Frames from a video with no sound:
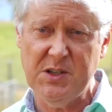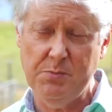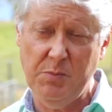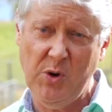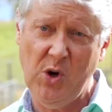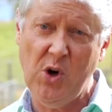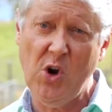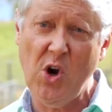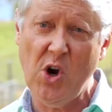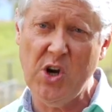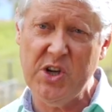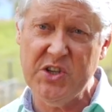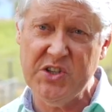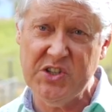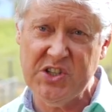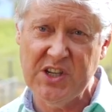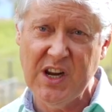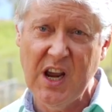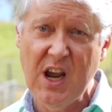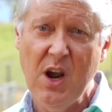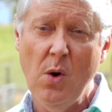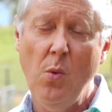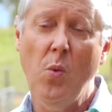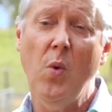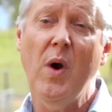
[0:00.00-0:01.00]
because
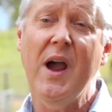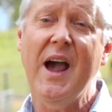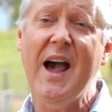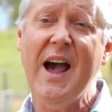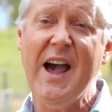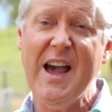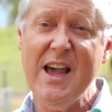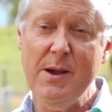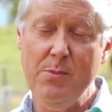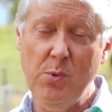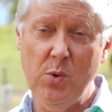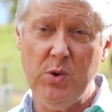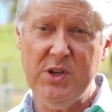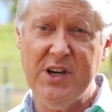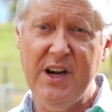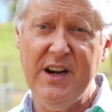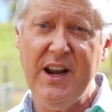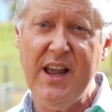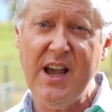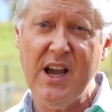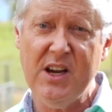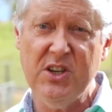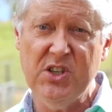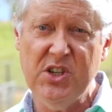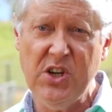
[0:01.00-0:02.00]
we're able to
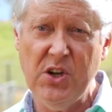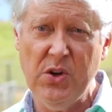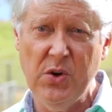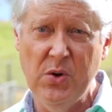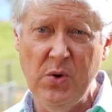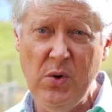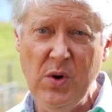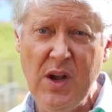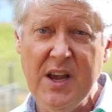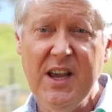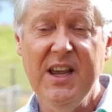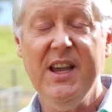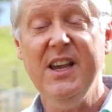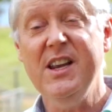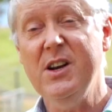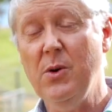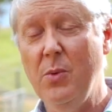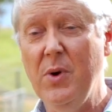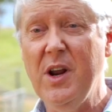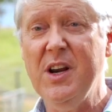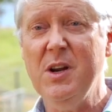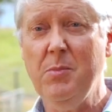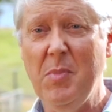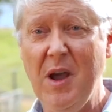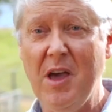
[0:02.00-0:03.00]
now do in
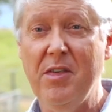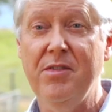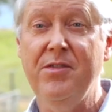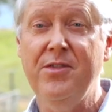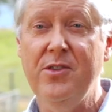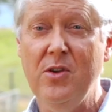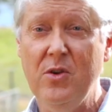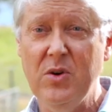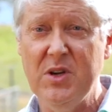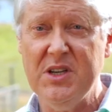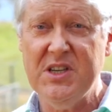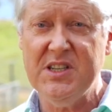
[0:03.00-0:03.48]
around about 30